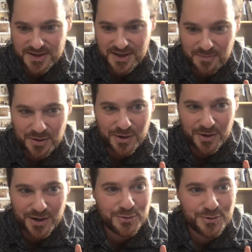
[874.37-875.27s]
because it can be
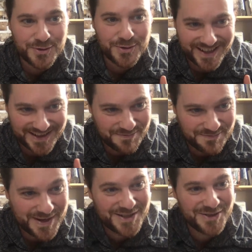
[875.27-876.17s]
quite
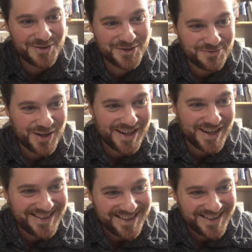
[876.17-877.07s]
daunting being told to
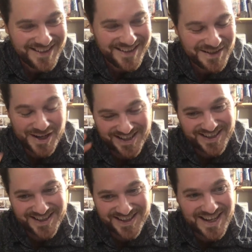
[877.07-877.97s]
write
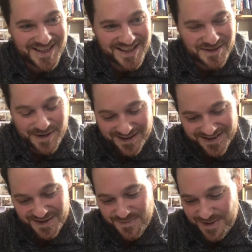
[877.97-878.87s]
a sentence
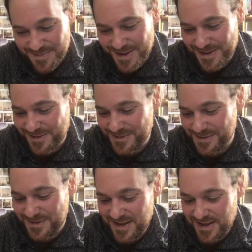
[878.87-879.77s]
about something
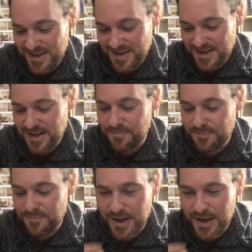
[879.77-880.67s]
personal.
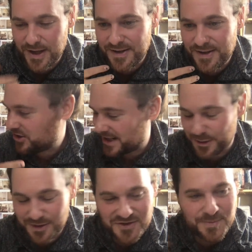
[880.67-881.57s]
But she
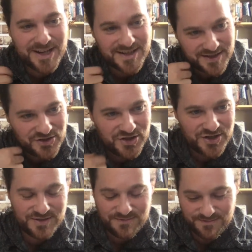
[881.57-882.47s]
had a lot of space and
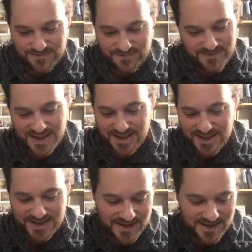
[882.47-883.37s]
she just did
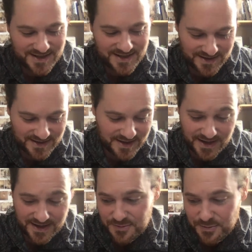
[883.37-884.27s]
it. And
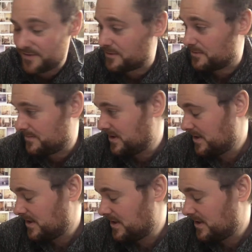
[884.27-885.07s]
I think it's wonderful.